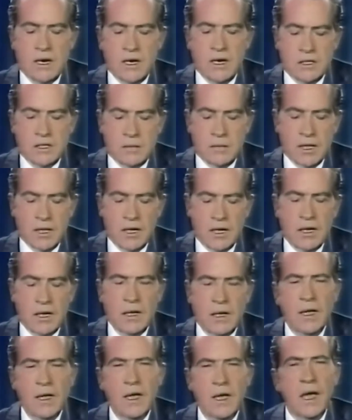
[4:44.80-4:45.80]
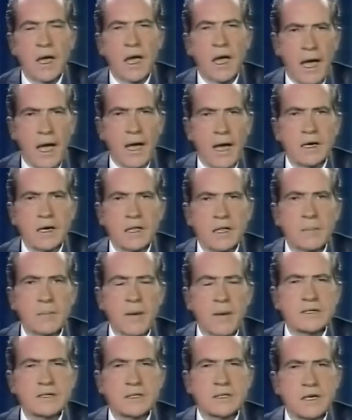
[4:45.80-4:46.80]
monetary stability and
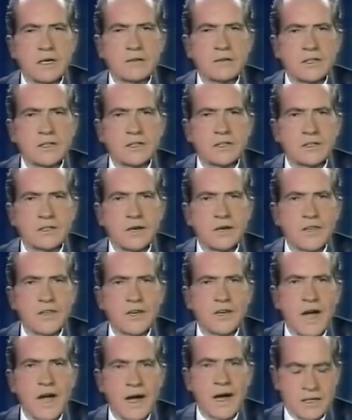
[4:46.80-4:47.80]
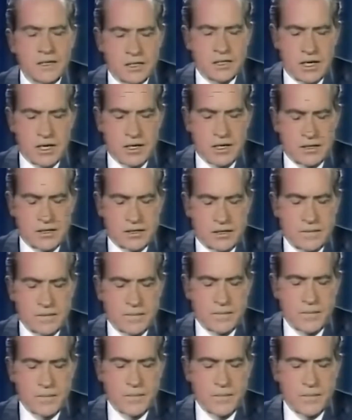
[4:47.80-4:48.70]
in the best interest of the United States.